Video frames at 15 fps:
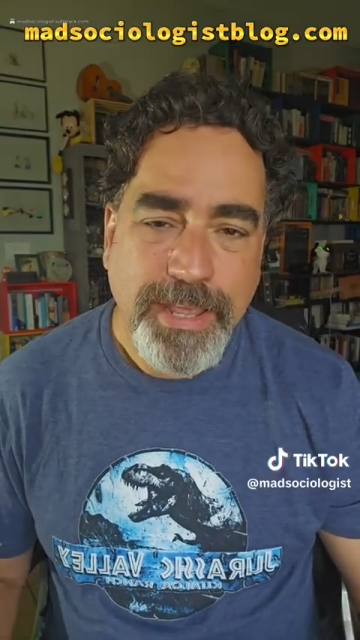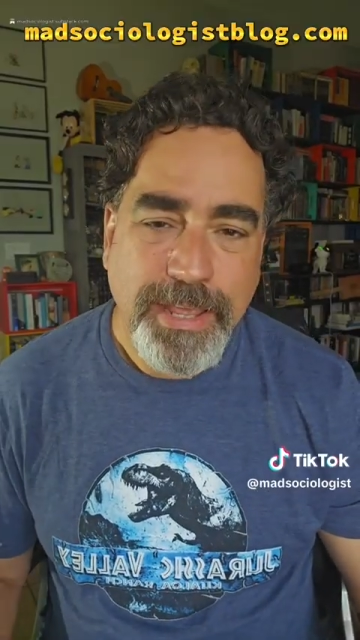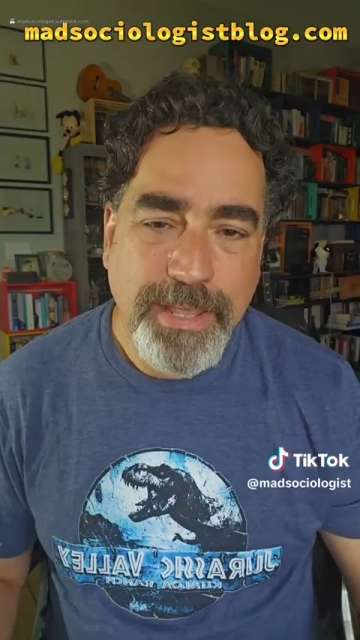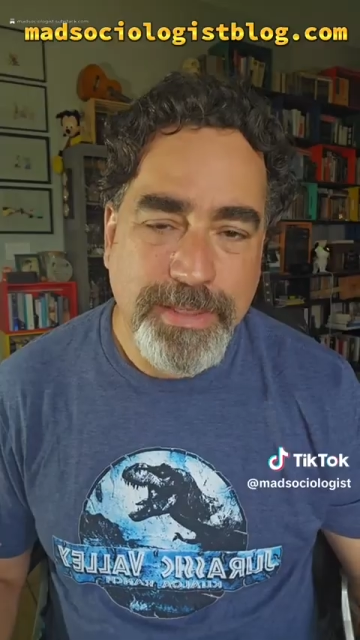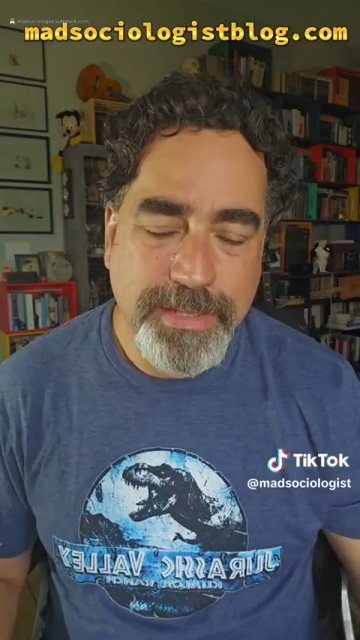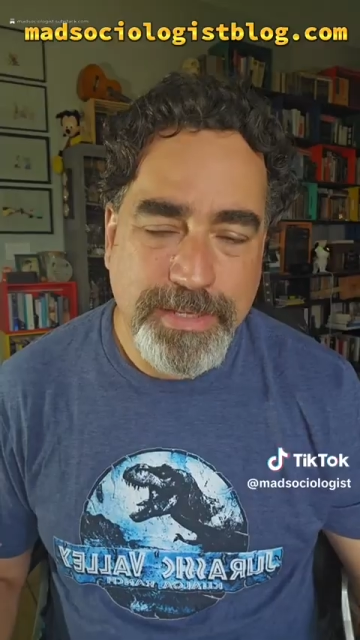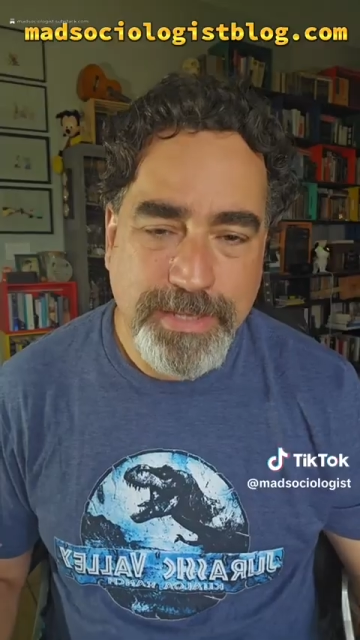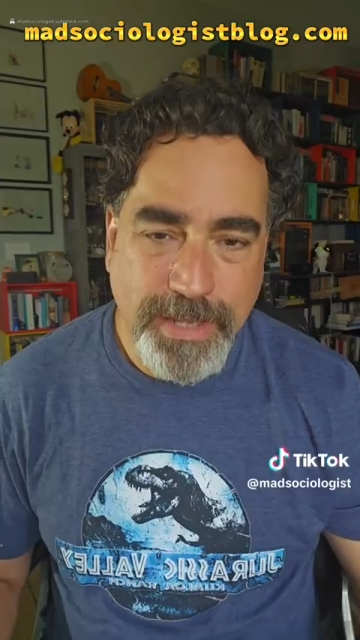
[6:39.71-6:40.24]

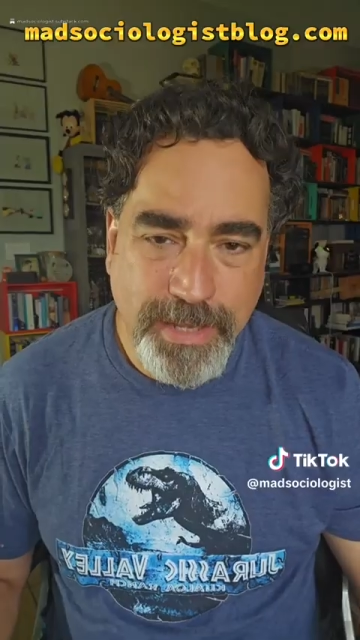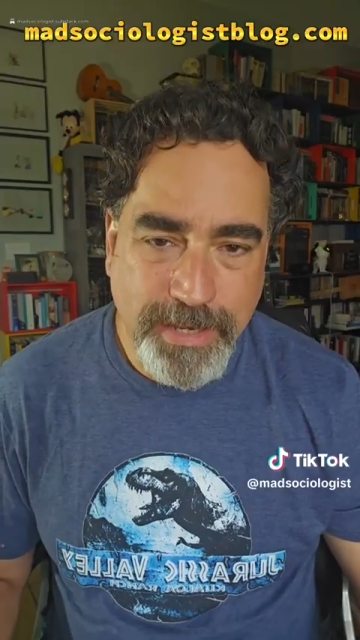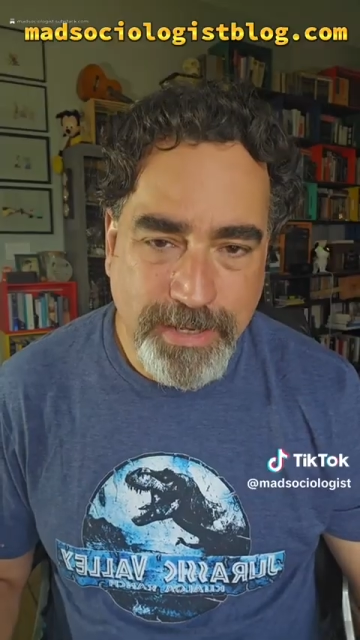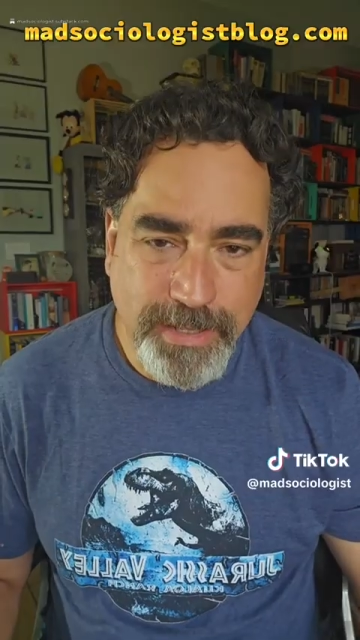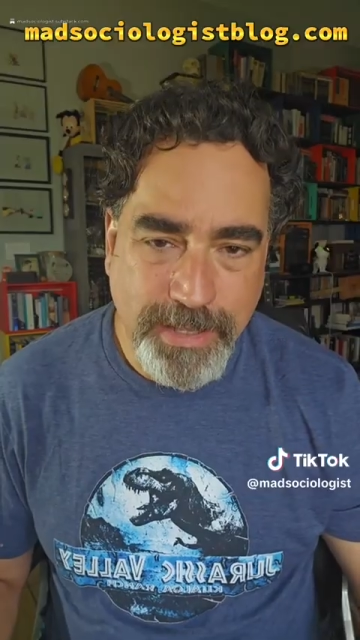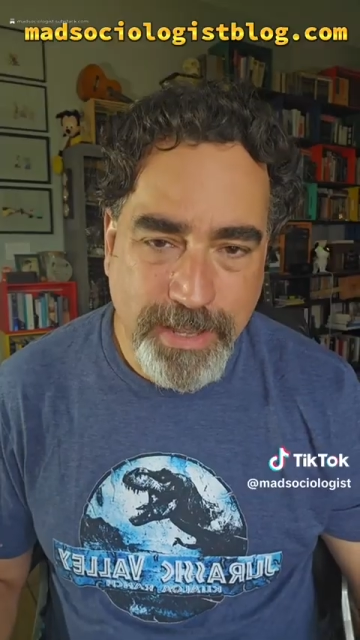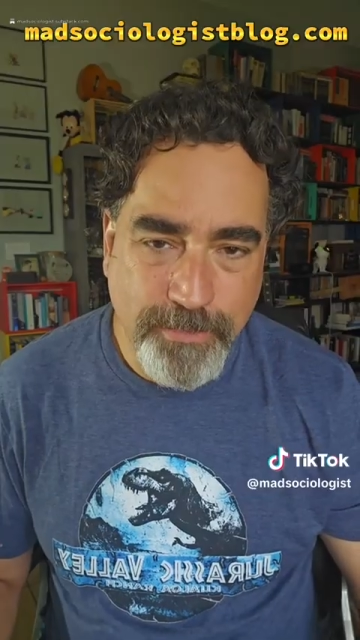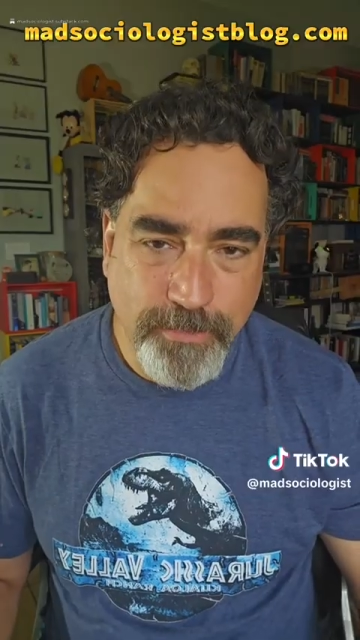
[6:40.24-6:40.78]
in this
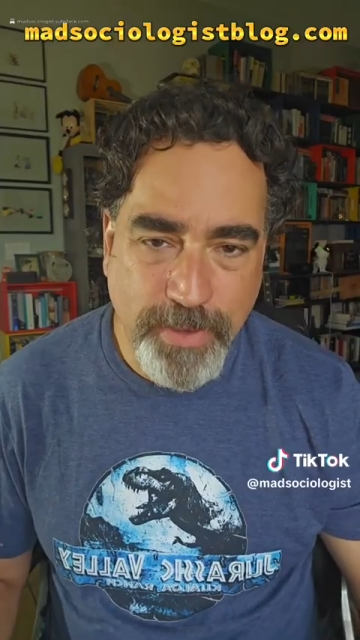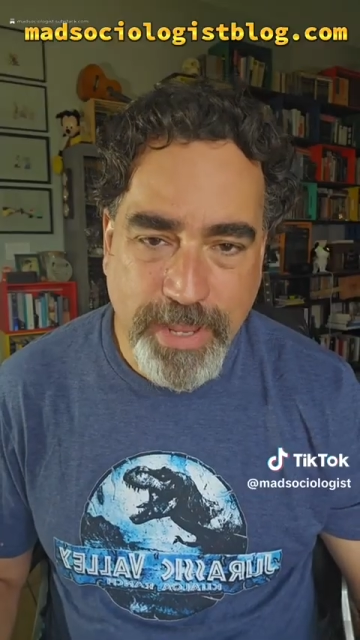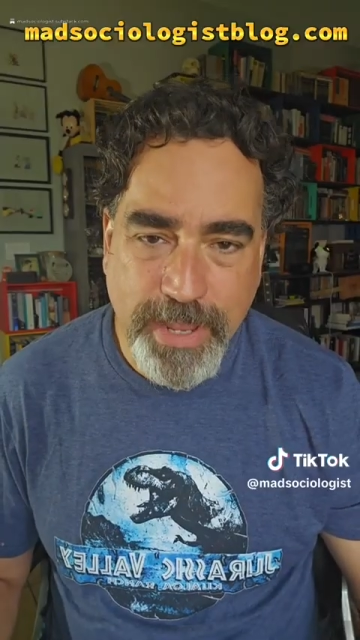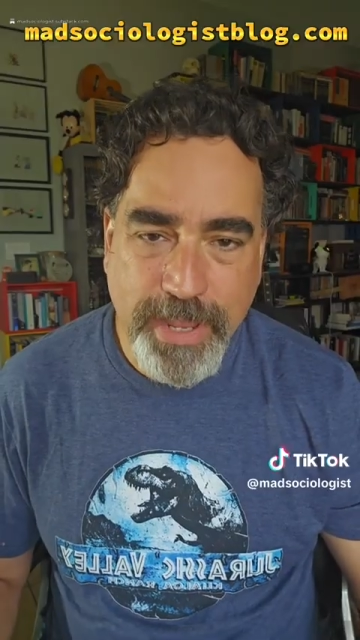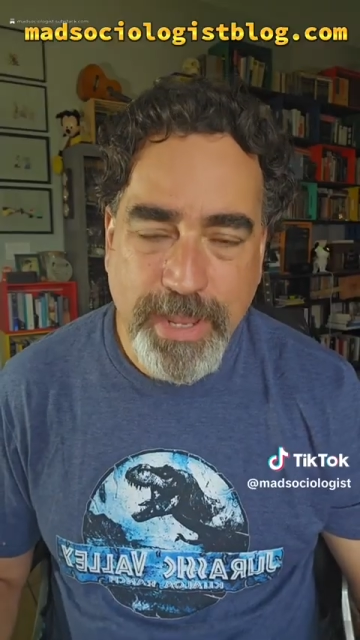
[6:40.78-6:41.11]
conclave.